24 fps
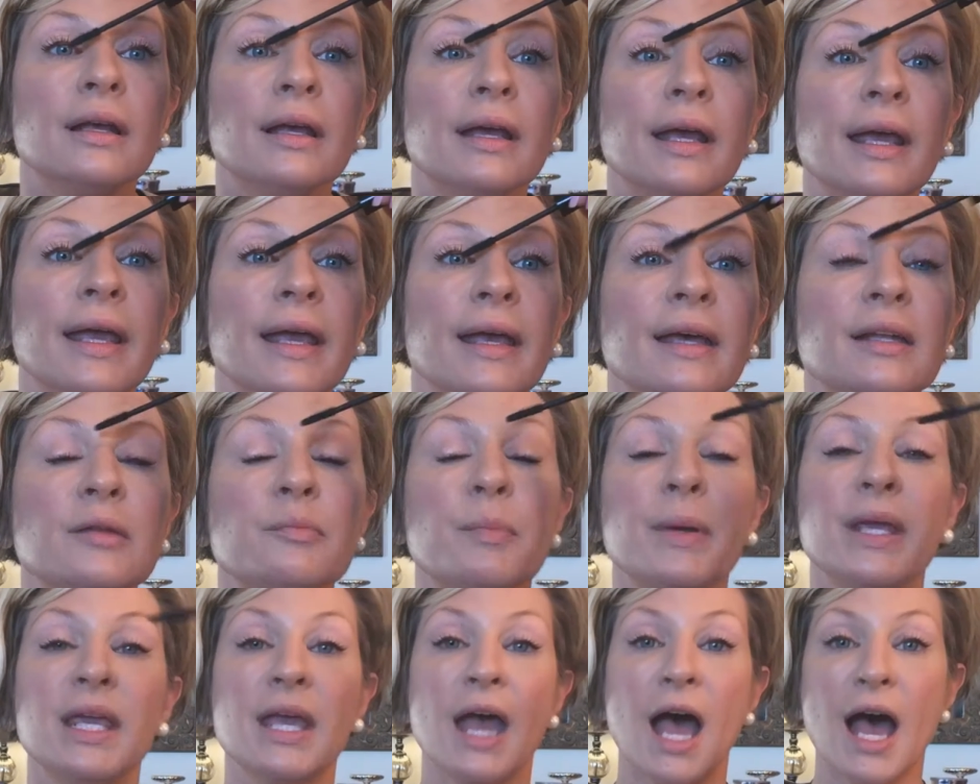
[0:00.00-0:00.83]
And
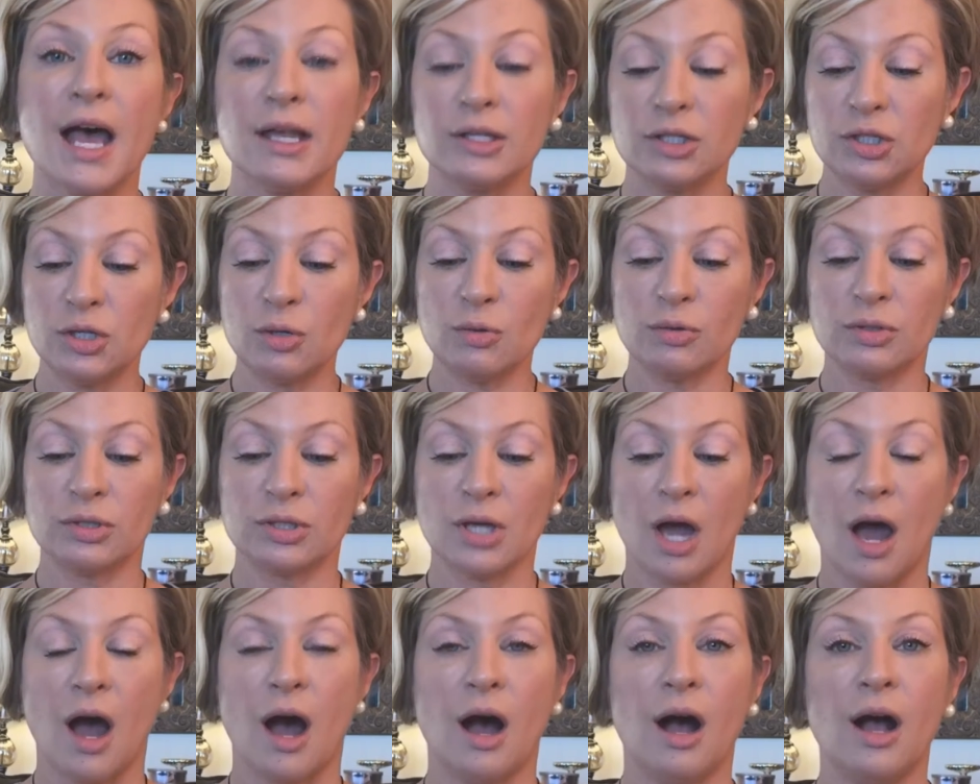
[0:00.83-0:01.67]
because you
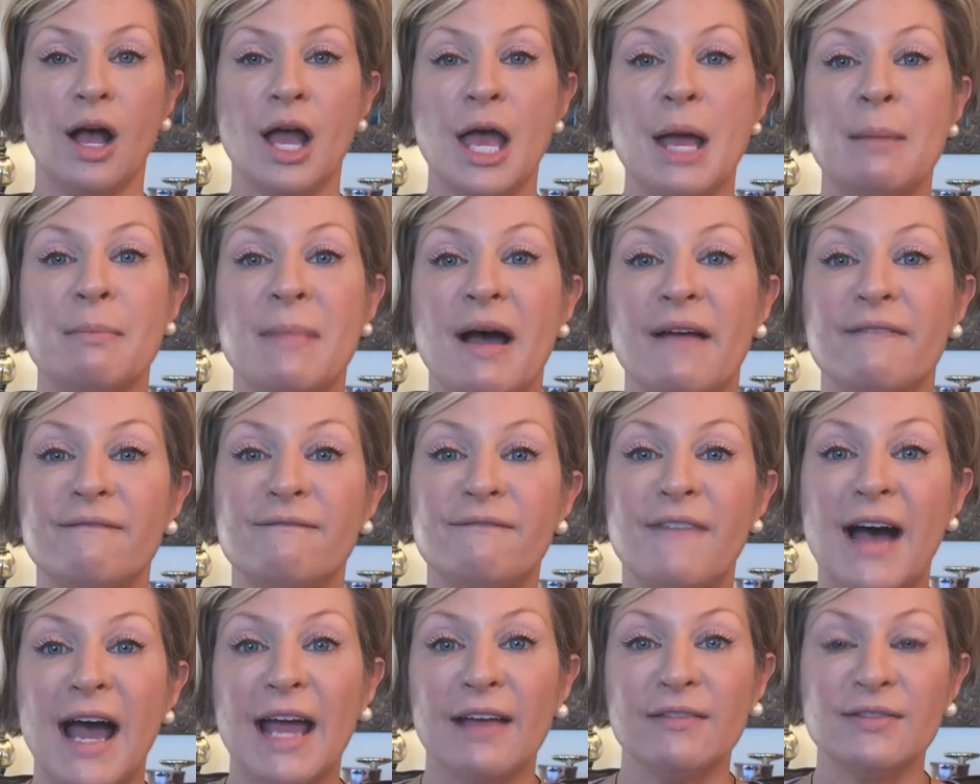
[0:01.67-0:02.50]
saw my
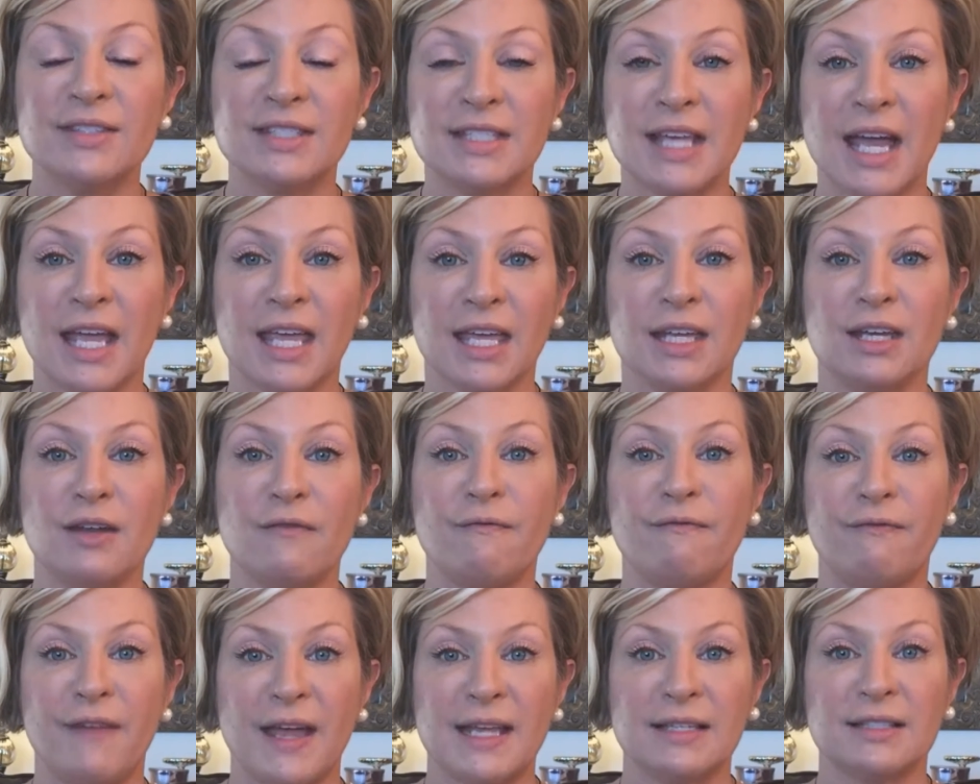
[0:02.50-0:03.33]
5-second
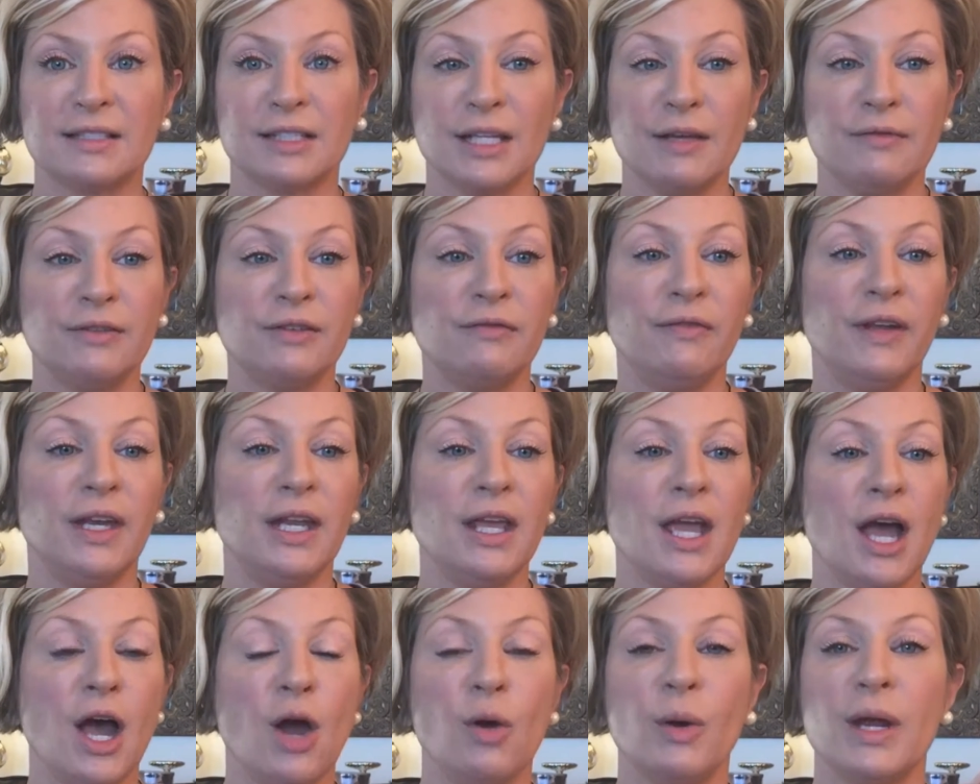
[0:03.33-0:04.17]
facelift
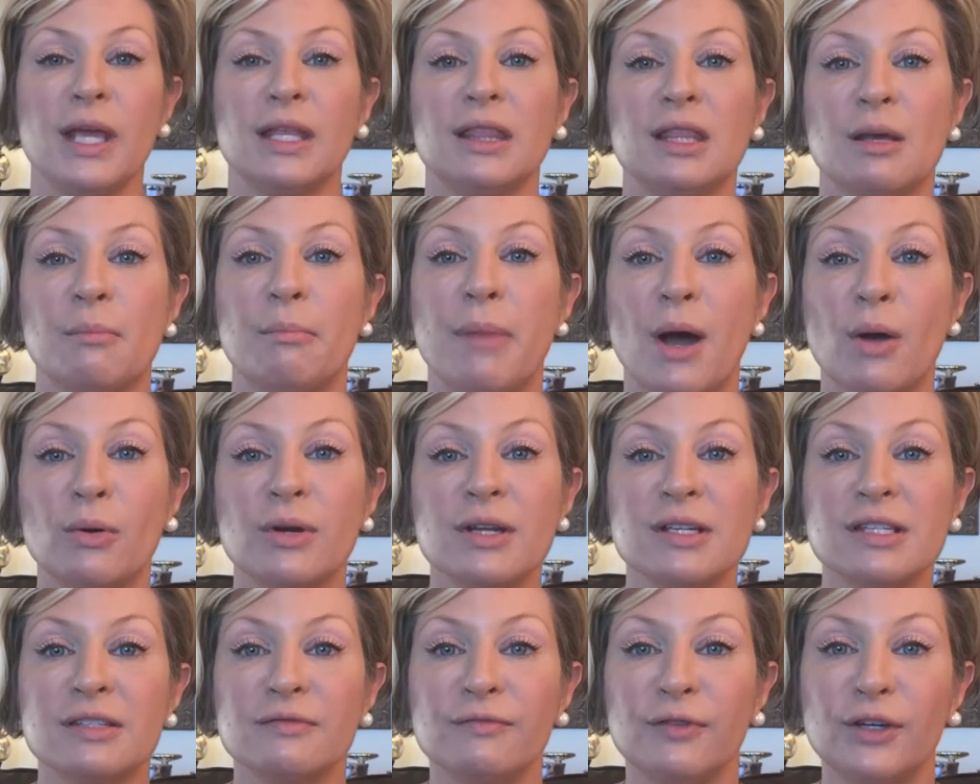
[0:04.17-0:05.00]
video in the
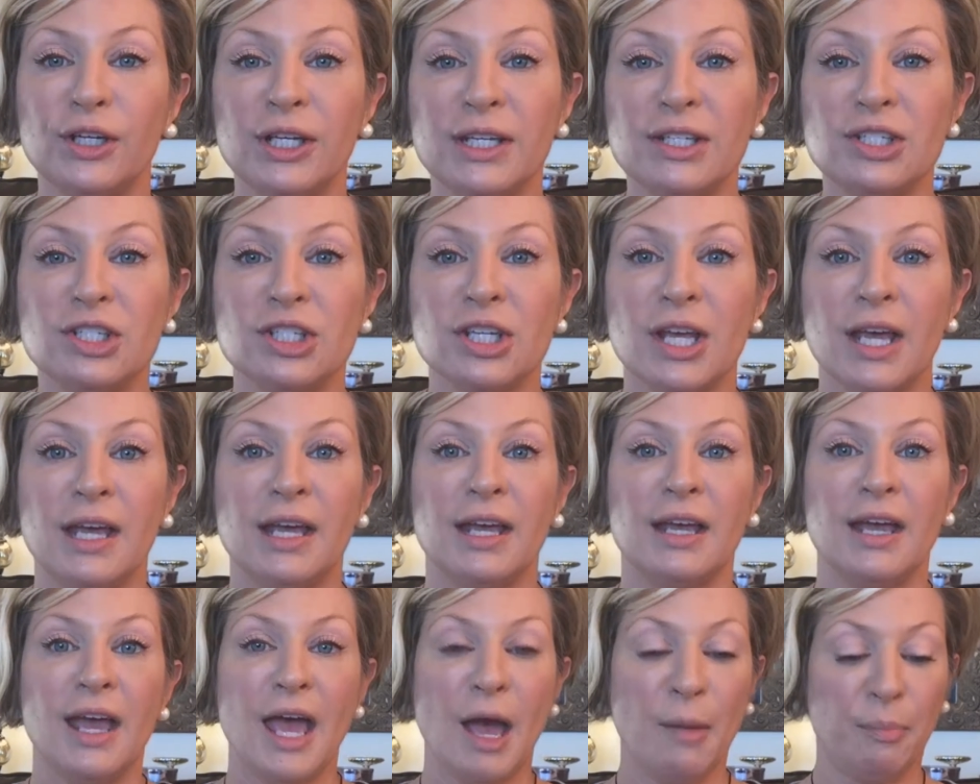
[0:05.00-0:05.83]
bonus footage
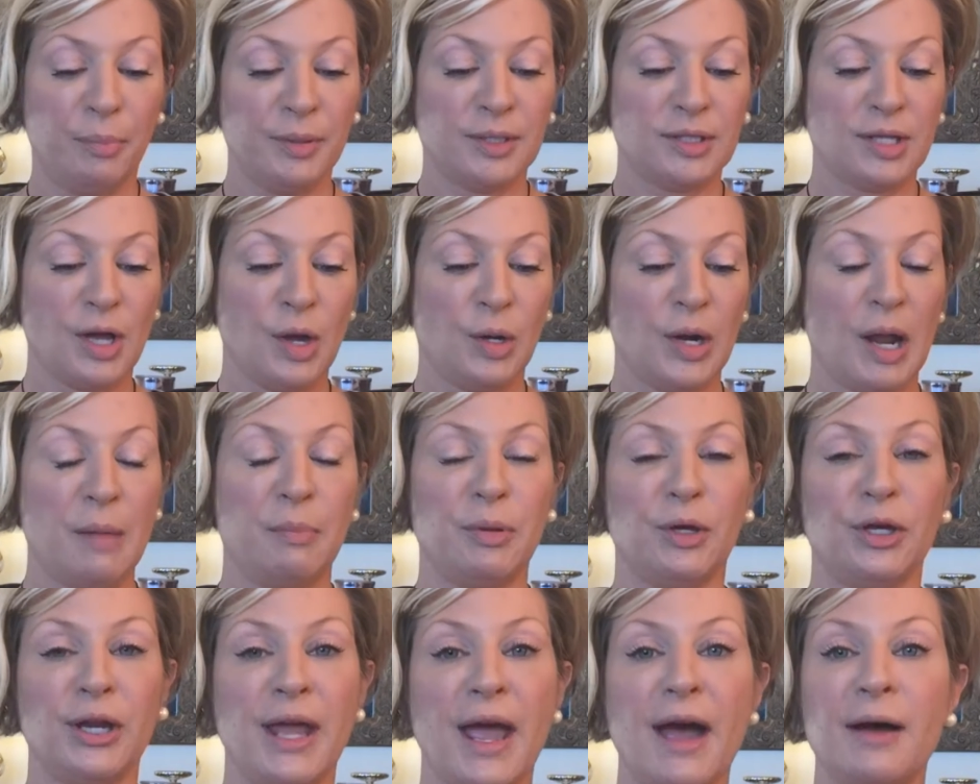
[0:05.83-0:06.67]
episode I
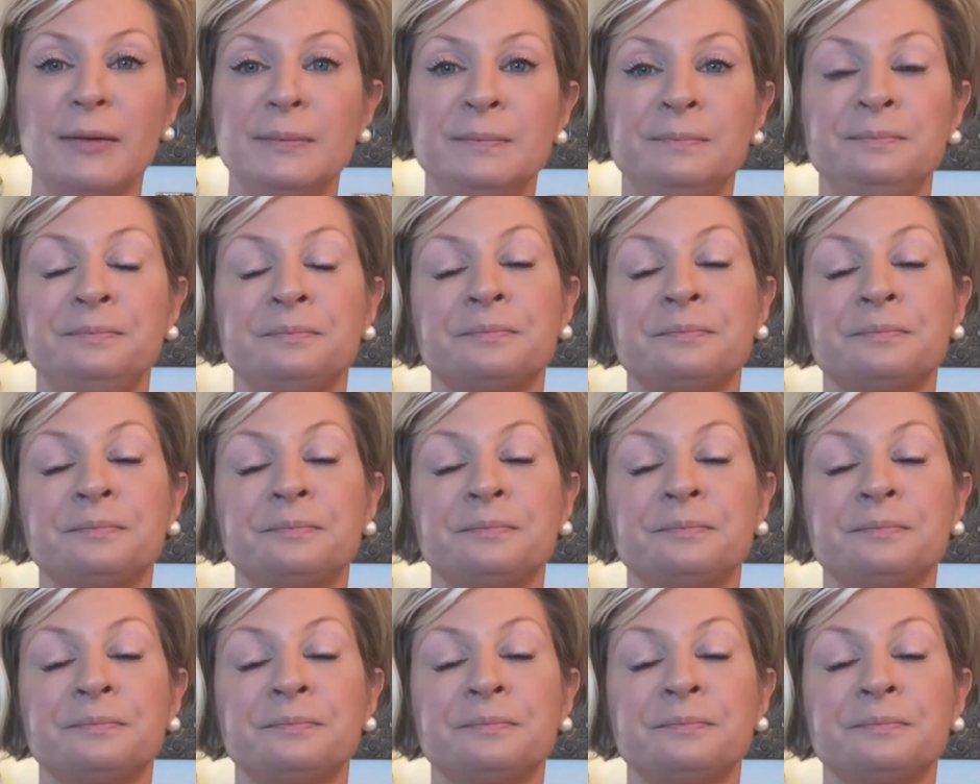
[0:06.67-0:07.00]
put out,